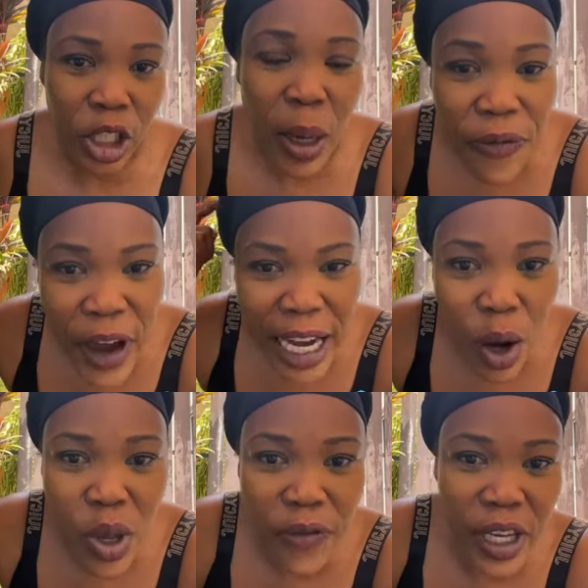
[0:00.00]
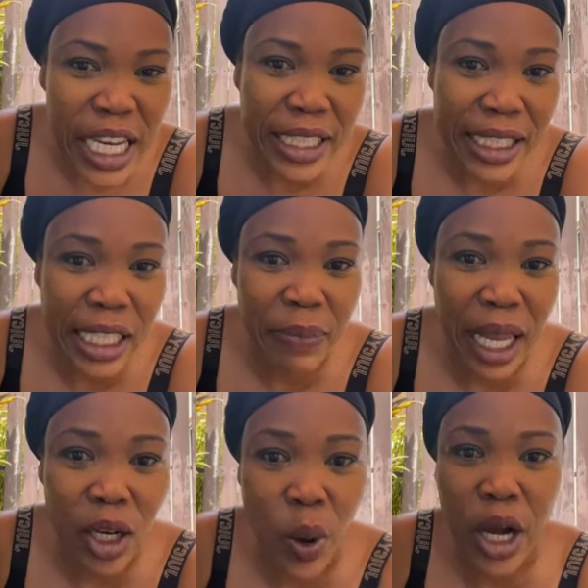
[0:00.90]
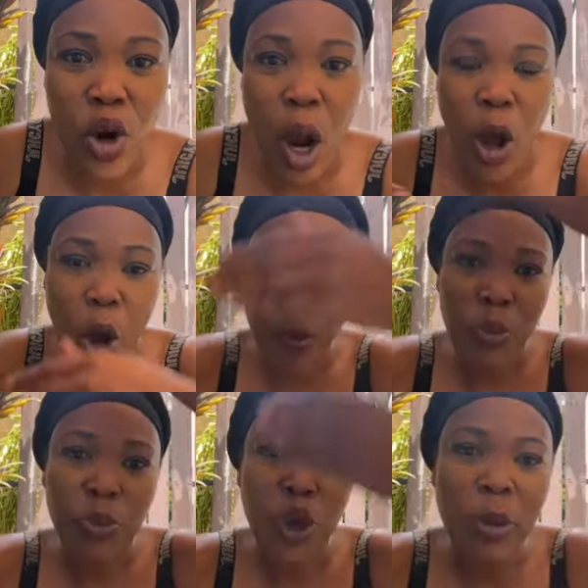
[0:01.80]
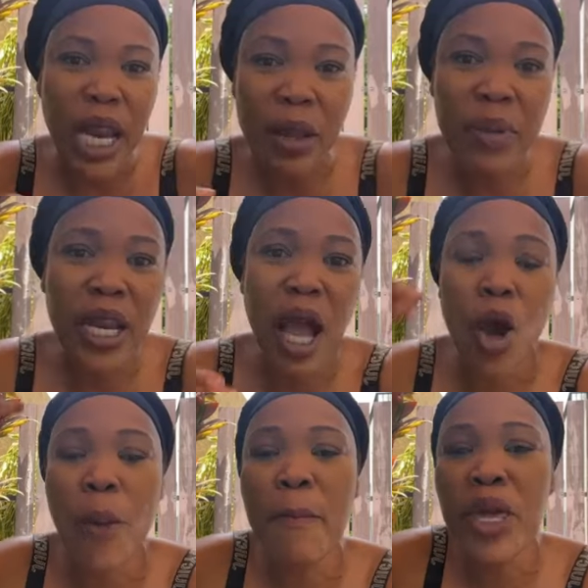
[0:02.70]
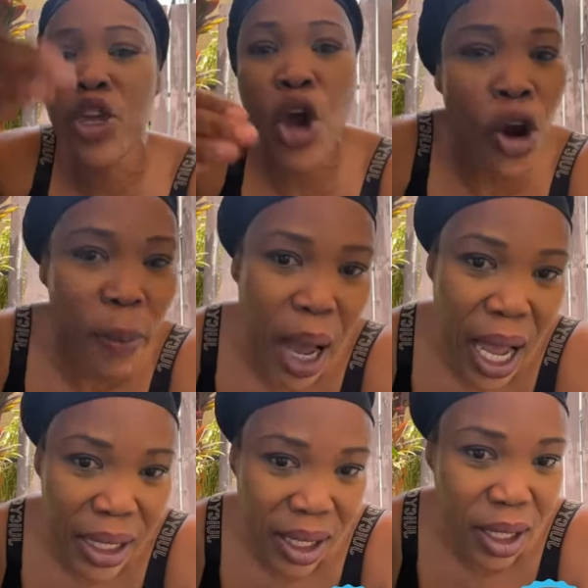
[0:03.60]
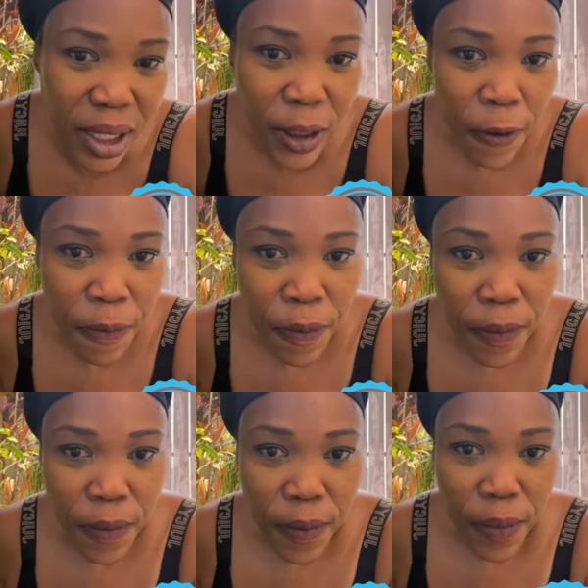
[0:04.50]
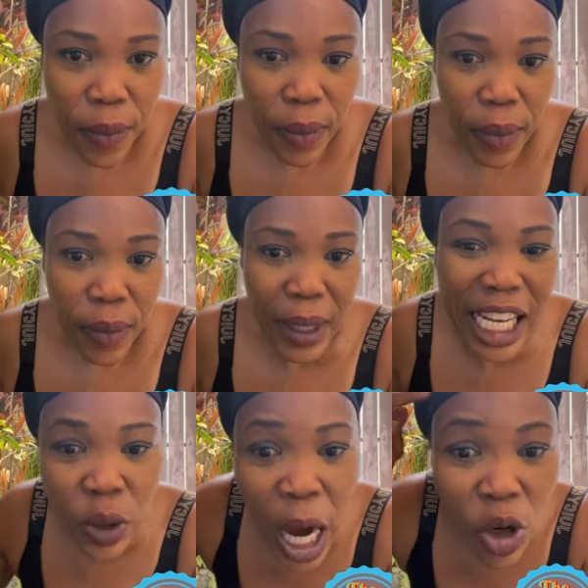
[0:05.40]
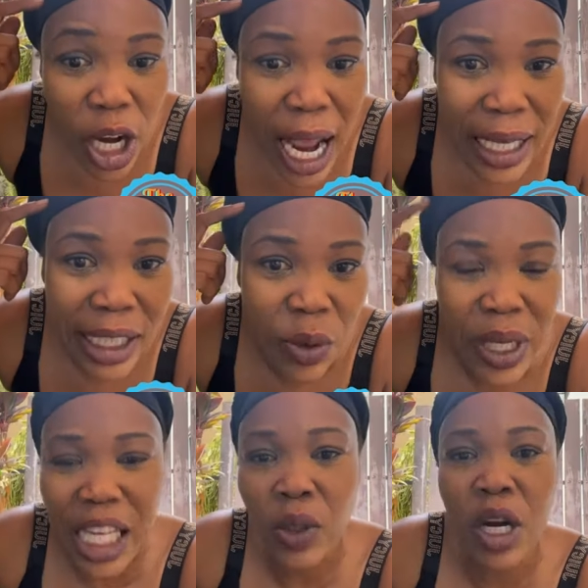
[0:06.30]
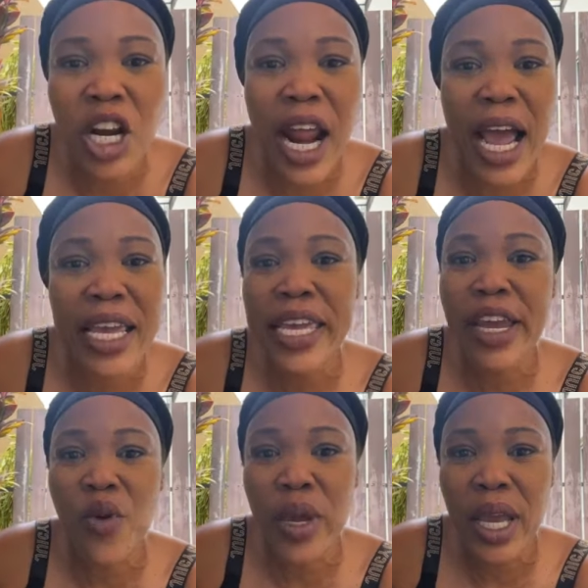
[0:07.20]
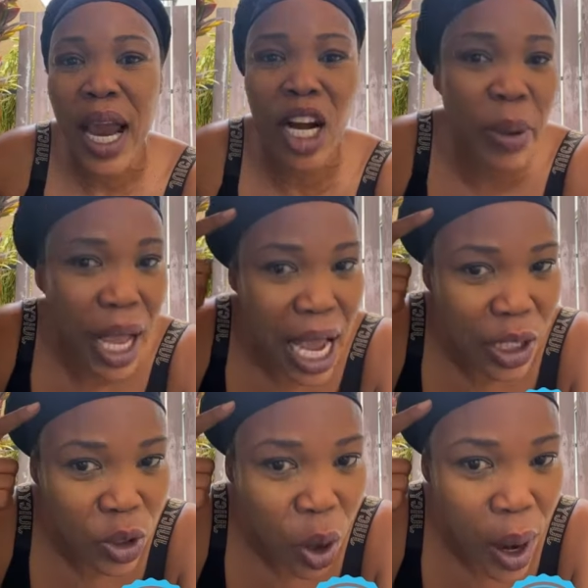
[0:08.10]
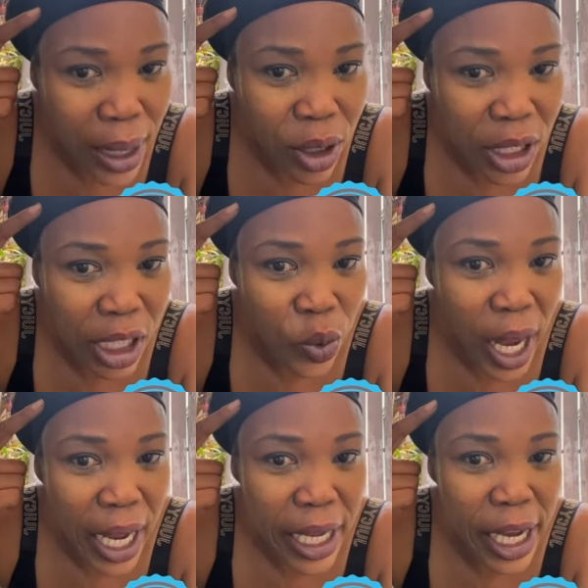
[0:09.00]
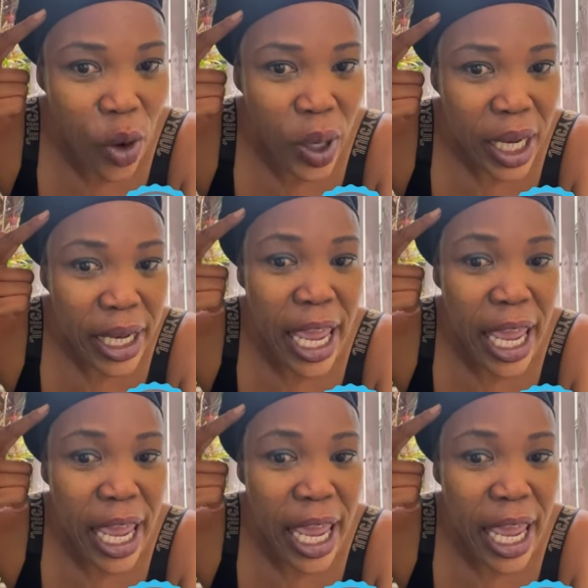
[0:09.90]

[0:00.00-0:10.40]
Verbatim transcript: So them find a way to intercept that now and now I go come, come in at the middle and come be your bosses. That's why we don't see we, that's why we don't hear we. And not because we don't want to see we and hear we.